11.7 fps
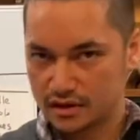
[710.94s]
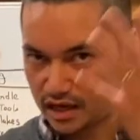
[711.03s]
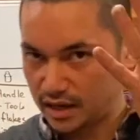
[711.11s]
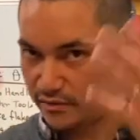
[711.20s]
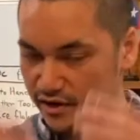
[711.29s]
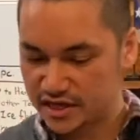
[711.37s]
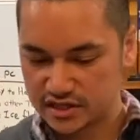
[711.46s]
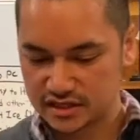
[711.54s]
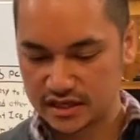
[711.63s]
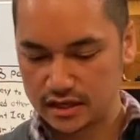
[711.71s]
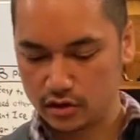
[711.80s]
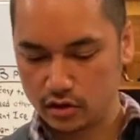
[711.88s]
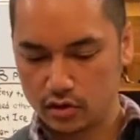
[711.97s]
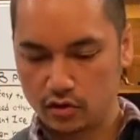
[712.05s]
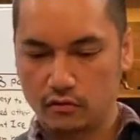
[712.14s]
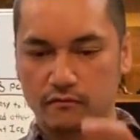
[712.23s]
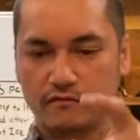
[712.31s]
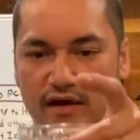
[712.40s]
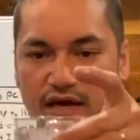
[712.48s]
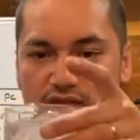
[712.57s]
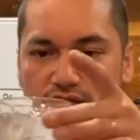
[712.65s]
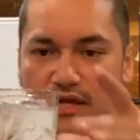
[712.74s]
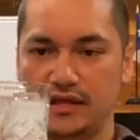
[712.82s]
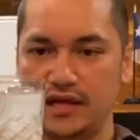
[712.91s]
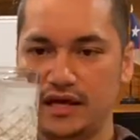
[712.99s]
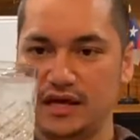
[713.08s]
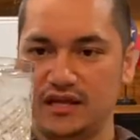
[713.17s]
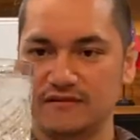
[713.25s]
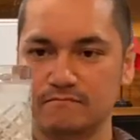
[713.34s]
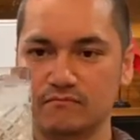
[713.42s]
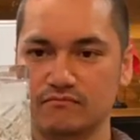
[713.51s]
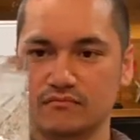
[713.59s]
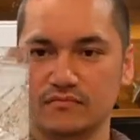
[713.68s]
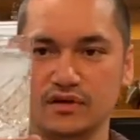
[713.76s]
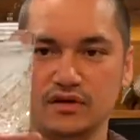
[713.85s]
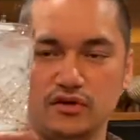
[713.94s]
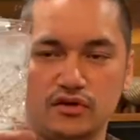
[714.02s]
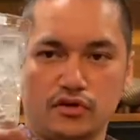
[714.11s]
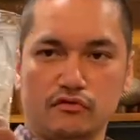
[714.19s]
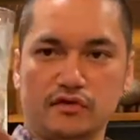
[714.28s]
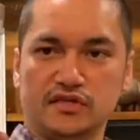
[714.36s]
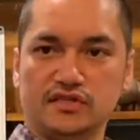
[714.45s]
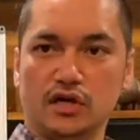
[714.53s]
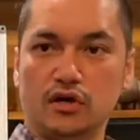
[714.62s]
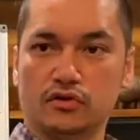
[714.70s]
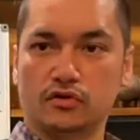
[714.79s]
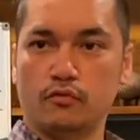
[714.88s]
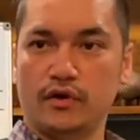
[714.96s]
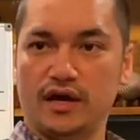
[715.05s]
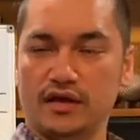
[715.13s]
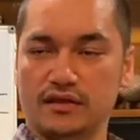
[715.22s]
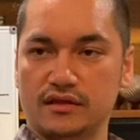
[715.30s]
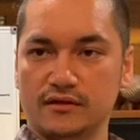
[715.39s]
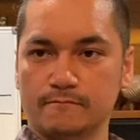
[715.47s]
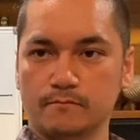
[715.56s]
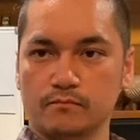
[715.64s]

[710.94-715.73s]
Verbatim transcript: Carbonation to go fast. And then you result with